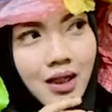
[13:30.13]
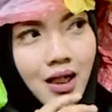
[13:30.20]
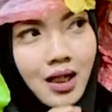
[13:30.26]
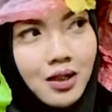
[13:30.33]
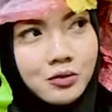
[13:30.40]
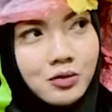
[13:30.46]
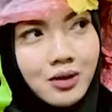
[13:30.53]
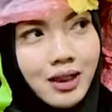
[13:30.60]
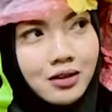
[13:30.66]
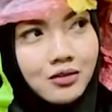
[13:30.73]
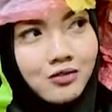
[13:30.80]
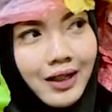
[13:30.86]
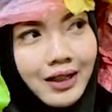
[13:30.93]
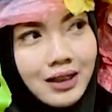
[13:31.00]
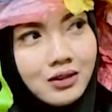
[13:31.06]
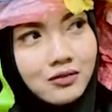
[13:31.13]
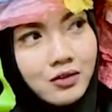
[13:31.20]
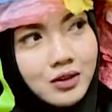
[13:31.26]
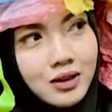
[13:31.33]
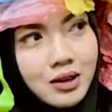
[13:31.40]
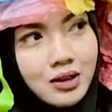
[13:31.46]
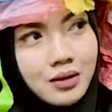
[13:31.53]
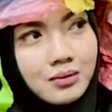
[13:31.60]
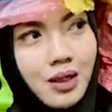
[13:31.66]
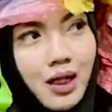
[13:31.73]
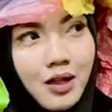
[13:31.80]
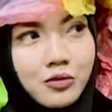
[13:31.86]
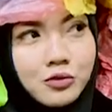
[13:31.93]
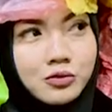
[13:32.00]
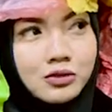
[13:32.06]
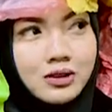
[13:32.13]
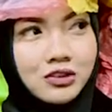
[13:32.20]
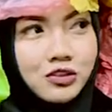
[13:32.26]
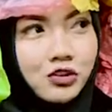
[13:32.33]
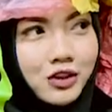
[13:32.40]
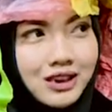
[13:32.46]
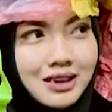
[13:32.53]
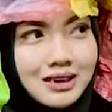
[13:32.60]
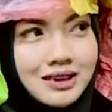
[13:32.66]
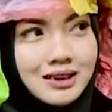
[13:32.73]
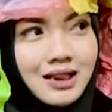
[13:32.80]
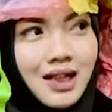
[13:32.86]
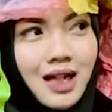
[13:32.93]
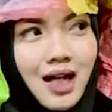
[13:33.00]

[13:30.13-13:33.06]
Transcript: how to get funding for them, how the tricks,